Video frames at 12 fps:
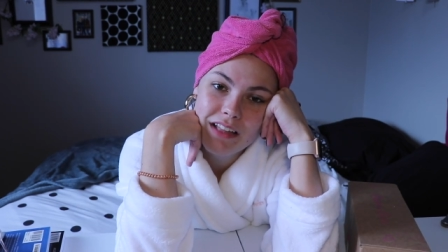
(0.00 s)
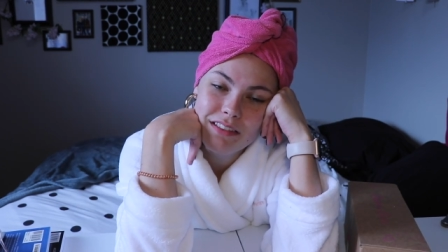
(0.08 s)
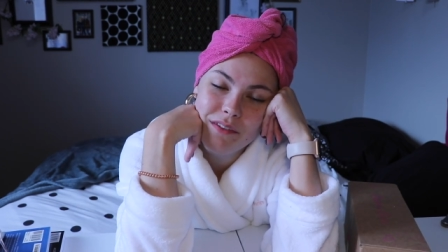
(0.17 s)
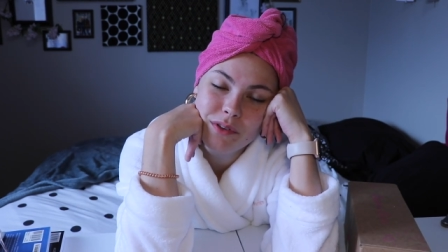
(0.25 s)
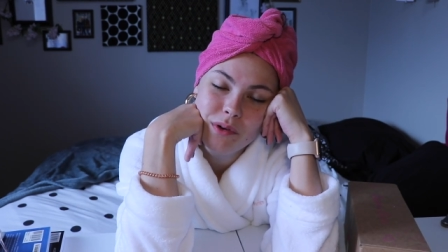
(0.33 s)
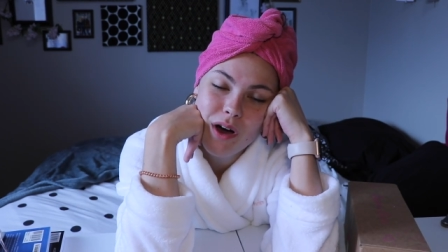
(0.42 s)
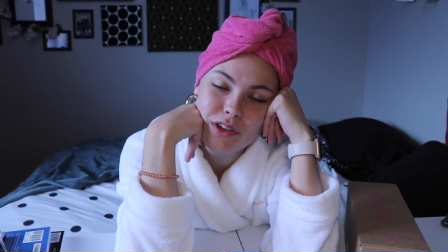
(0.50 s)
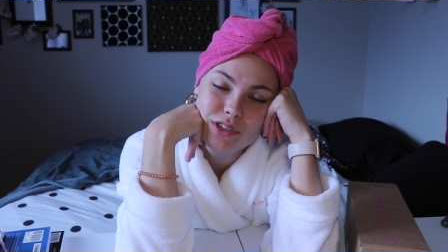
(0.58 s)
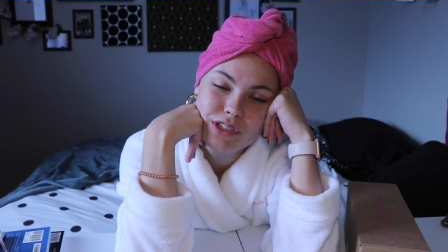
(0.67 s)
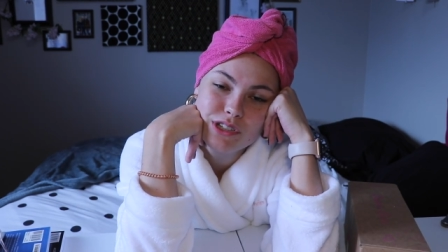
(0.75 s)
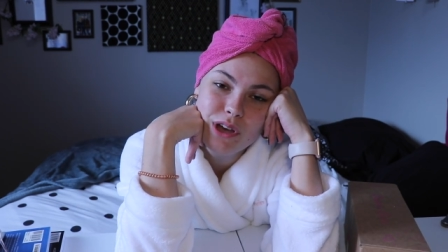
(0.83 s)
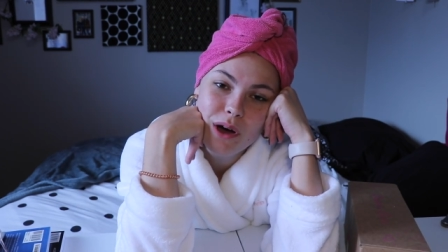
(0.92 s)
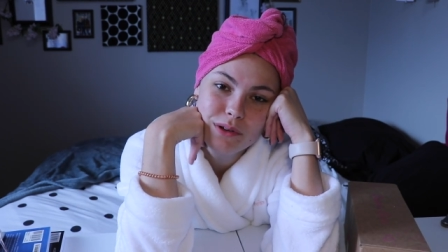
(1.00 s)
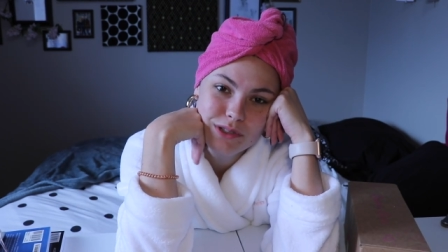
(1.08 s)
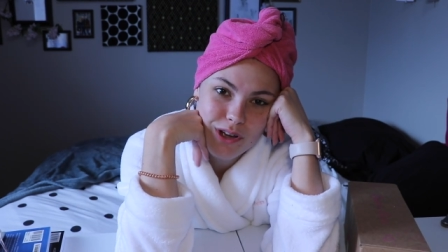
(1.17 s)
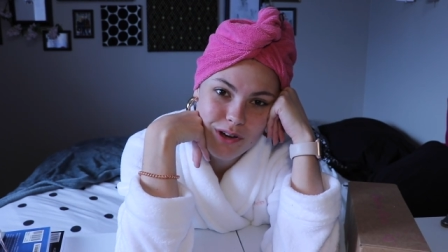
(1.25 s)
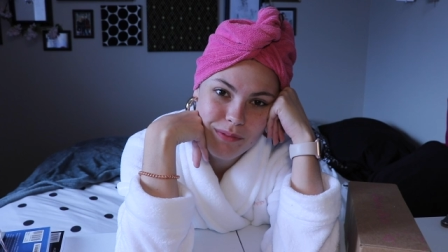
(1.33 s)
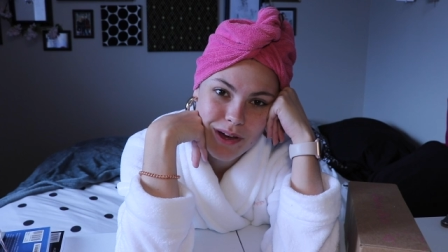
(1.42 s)
I love you all so,
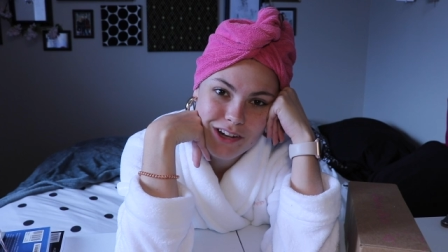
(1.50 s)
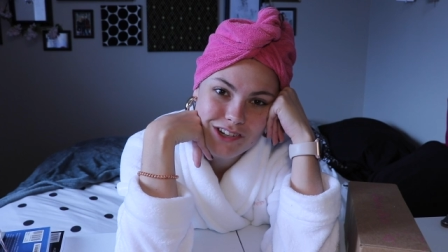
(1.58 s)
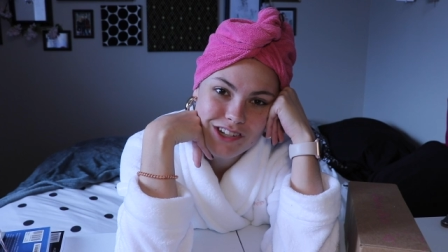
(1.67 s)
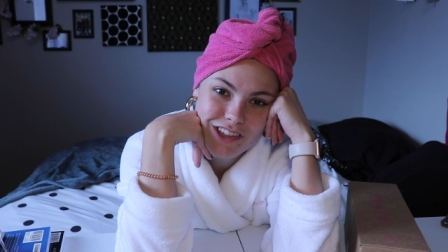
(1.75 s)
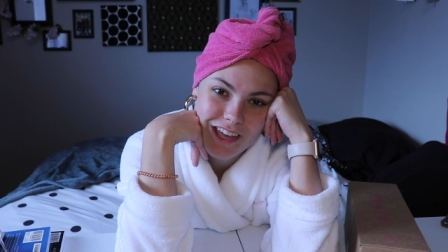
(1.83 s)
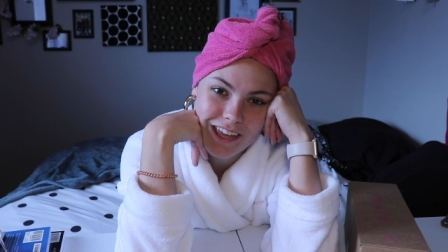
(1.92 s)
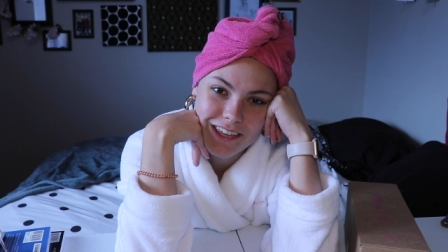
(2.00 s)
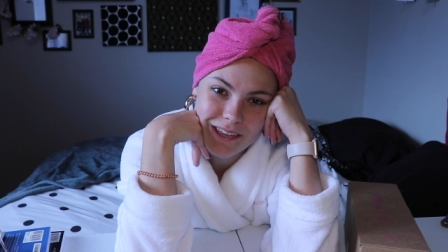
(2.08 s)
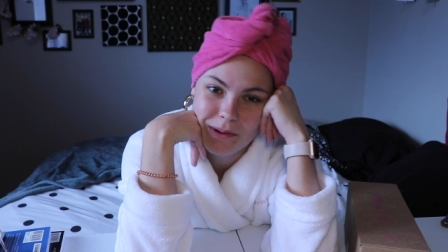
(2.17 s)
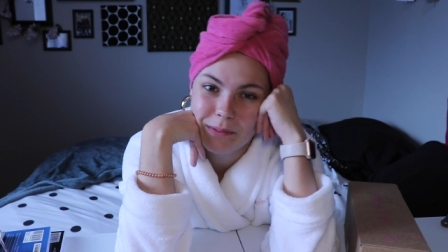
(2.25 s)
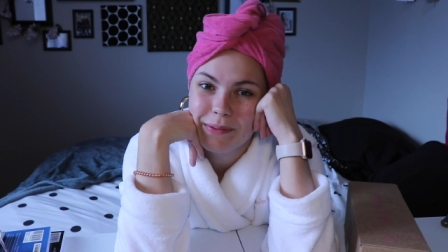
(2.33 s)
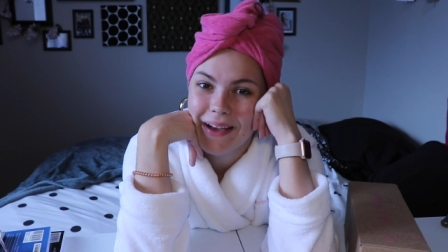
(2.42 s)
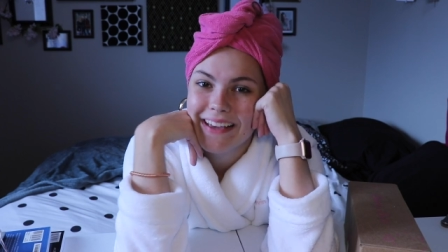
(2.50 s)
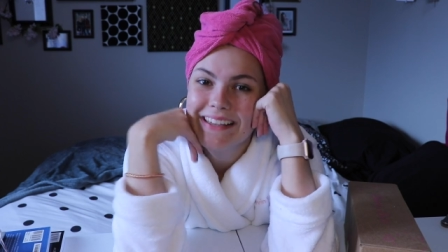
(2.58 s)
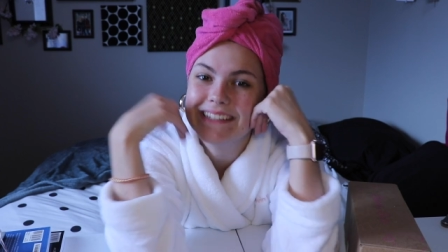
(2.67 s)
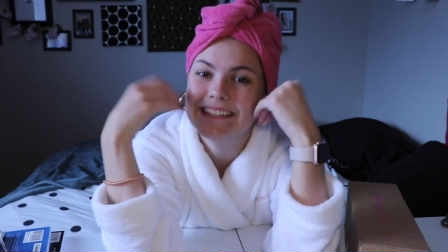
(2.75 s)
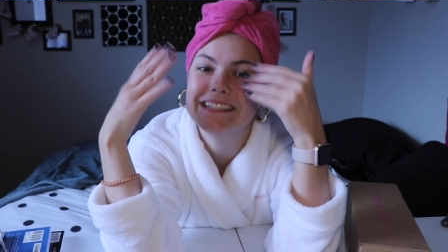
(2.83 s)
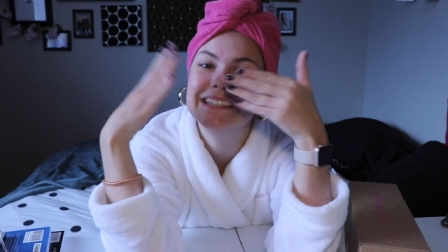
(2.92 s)
so much. Thank you.
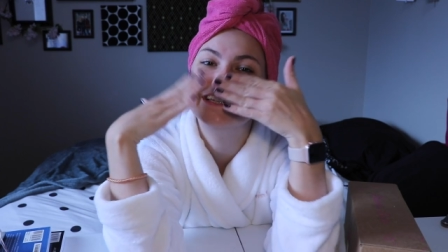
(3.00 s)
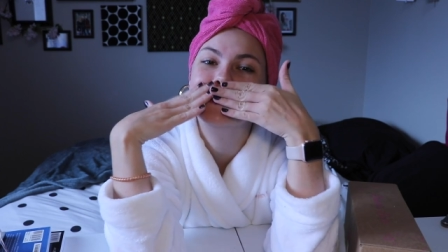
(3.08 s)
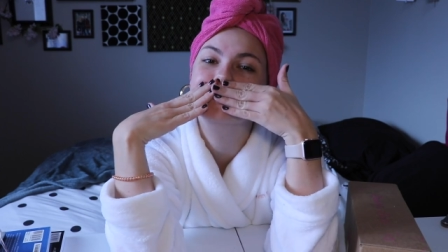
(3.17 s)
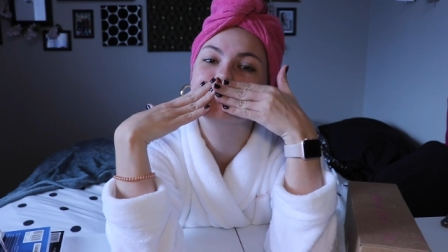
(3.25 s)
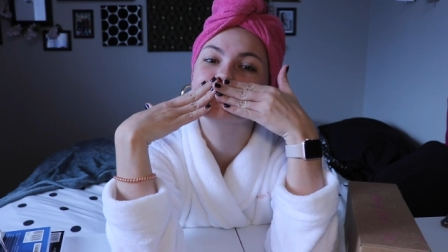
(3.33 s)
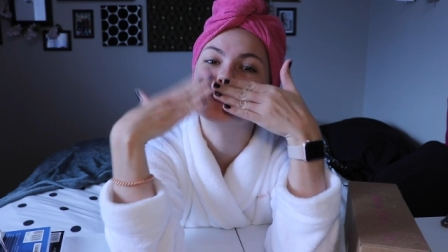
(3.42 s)
Bye.